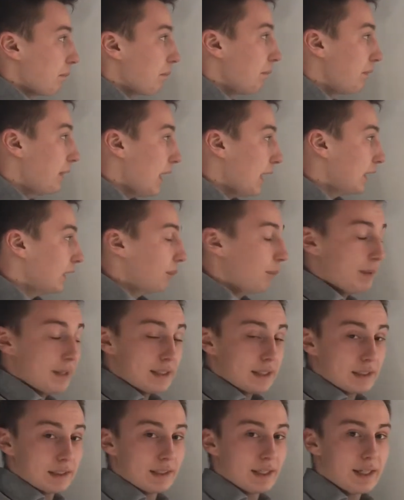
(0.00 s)
that's
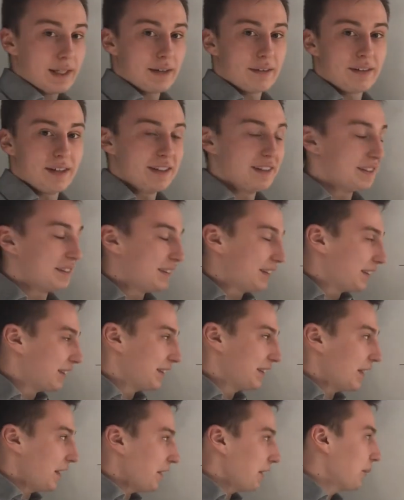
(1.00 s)
basically it, right? There,
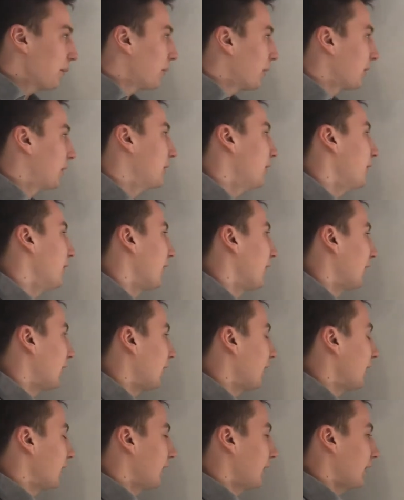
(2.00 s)
there's nothing more to that,
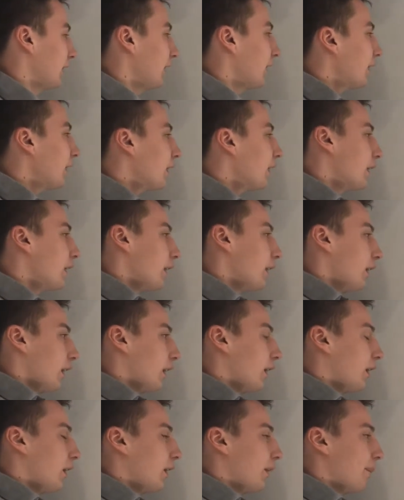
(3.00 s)
honestly.
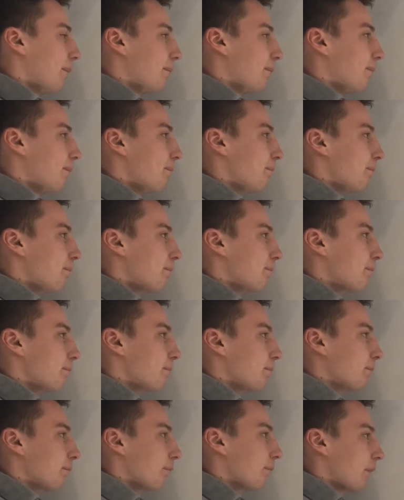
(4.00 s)
Um,
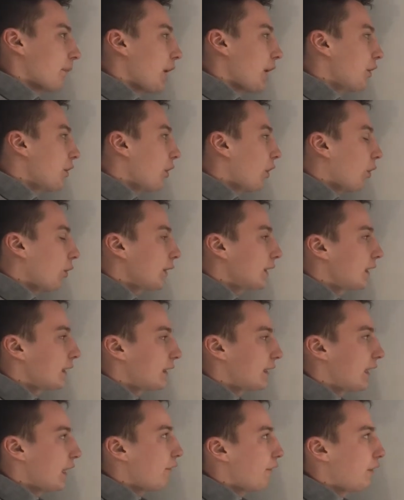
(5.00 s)
and you're always going
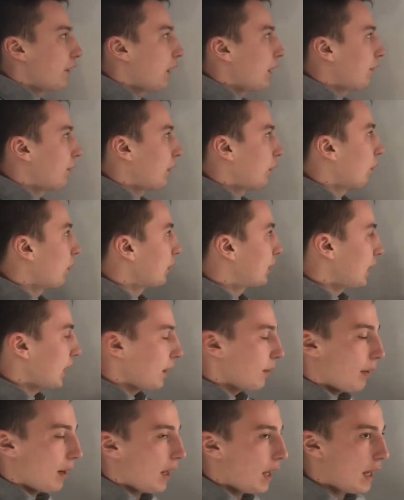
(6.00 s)
to see if you're if you're rotating
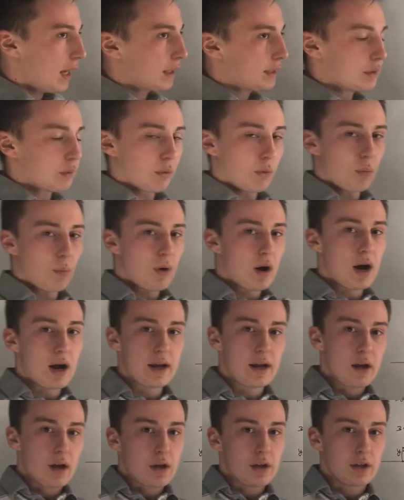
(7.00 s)
about x or
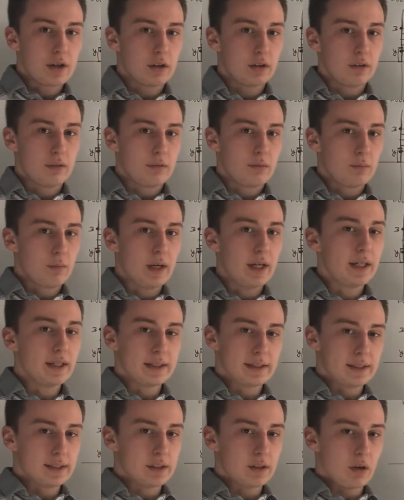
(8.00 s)
y, your
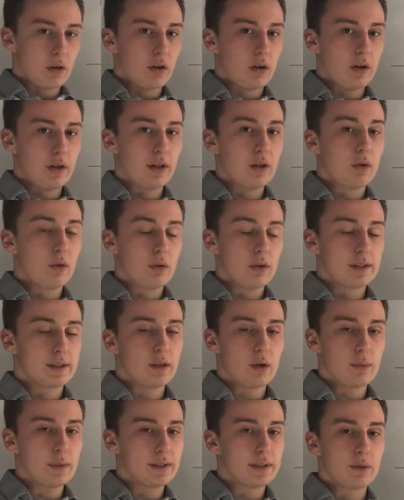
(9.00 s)
radius is already is
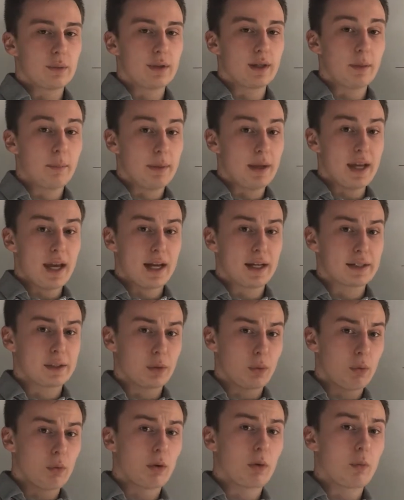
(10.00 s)
always going to be x
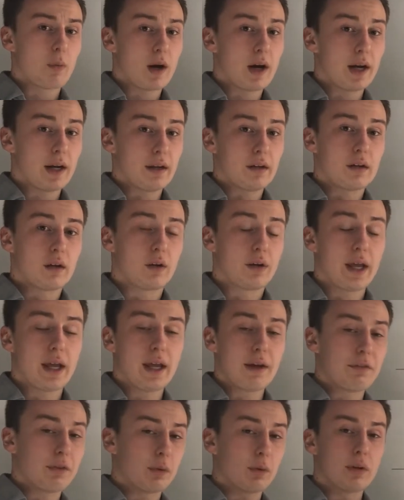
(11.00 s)
or y. Okay,
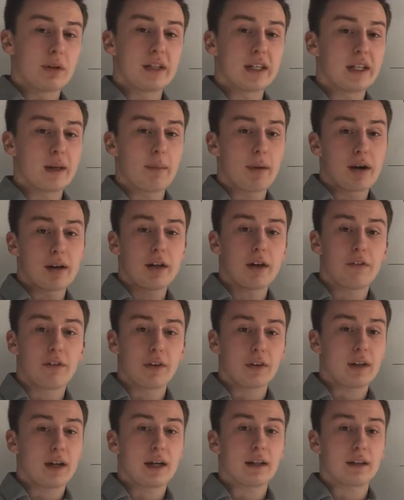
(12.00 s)
if you're rotating about a
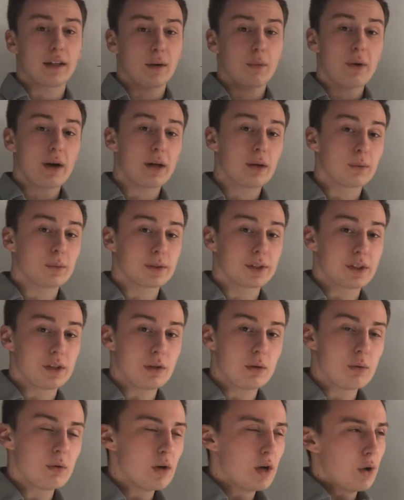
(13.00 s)
different line like y equals
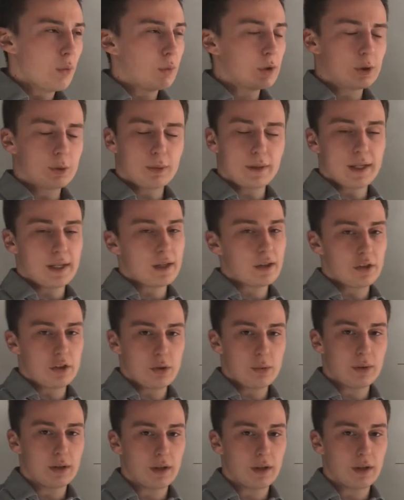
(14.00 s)
two, which we'll get into